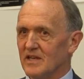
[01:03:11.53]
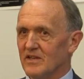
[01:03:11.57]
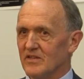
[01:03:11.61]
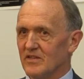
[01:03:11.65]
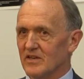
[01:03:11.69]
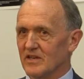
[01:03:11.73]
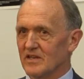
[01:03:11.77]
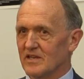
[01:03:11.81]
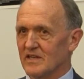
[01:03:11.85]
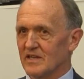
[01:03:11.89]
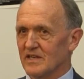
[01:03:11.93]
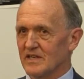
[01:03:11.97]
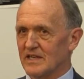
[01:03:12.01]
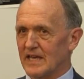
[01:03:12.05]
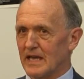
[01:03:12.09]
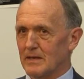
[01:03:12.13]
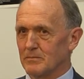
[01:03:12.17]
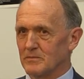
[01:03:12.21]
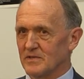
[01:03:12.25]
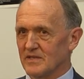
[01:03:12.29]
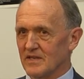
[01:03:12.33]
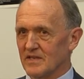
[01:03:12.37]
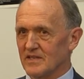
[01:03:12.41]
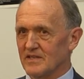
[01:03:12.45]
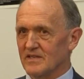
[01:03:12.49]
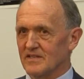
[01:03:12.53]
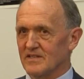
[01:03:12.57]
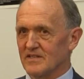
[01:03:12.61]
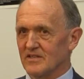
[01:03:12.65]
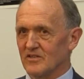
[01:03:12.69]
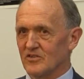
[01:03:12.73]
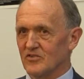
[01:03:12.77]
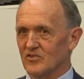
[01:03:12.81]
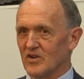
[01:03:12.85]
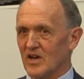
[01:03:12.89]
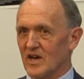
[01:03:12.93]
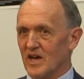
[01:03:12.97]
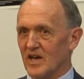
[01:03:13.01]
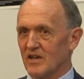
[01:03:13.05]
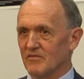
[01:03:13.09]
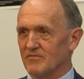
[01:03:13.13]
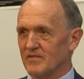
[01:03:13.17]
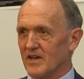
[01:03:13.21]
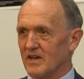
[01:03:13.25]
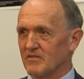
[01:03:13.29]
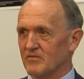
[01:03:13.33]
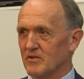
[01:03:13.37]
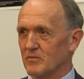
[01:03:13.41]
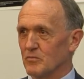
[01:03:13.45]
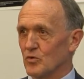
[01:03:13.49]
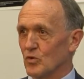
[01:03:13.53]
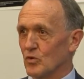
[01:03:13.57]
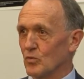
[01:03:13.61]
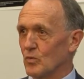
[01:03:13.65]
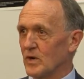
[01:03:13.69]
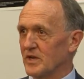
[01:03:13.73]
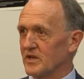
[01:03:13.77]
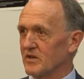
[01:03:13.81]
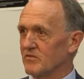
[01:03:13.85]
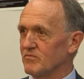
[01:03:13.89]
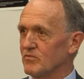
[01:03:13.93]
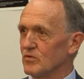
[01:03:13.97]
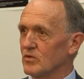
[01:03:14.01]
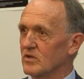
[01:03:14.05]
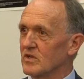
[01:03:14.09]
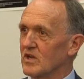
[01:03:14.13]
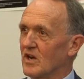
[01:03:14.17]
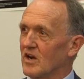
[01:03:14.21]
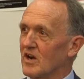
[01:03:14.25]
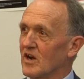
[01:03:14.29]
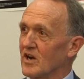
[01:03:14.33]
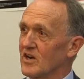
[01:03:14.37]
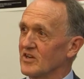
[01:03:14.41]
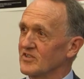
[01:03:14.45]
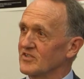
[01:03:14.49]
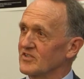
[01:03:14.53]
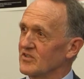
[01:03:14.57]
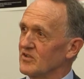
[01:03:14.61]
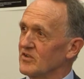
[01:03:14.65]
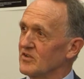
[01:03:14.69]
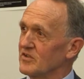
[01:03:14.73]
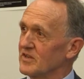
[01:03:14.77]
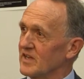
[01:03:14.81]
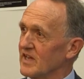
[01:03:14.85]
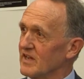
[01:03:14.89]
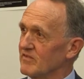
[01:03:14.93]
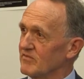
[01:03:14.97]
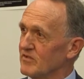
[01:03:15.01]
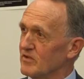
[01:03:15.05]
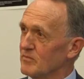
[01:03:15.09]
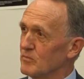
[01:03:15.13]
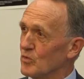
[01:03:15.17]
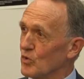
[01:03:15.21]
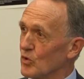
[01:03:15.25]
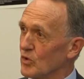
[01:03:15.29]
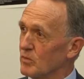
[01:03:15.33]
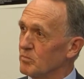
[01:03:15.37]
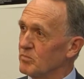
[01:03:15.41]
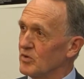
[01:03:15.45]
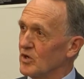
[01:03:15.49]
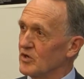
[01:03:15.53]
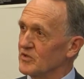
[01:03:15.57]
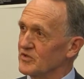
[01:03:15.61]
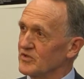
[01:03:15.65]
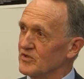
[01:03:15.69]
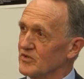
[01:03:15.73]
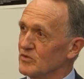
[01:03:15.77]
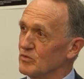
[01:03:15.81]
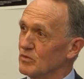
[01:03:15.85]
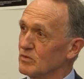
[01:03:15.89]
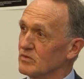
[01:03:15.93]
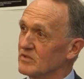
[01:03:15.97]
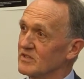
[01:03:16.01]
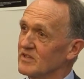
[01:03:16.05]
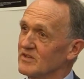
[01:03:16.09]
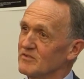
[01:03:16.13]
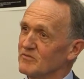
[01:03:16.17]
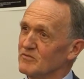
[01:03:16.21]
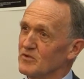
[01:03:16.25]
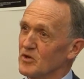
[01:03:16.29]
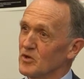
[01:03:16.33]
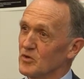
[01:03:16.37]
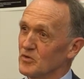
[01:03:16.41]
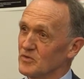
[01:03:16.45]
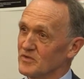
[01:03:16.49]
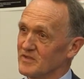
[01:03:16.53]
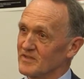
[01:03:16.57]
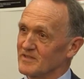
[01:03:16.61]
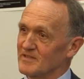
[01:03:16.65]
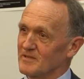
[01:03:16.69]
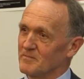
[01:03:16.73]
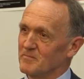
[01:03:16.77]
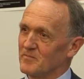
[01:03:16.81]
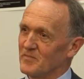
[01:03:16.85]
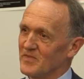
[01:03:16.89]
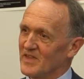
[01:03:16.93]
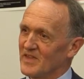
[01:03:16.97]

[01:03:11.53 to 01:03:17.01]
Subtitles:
that condemns us to drive ever more wonderful cars on ever more potholed roads.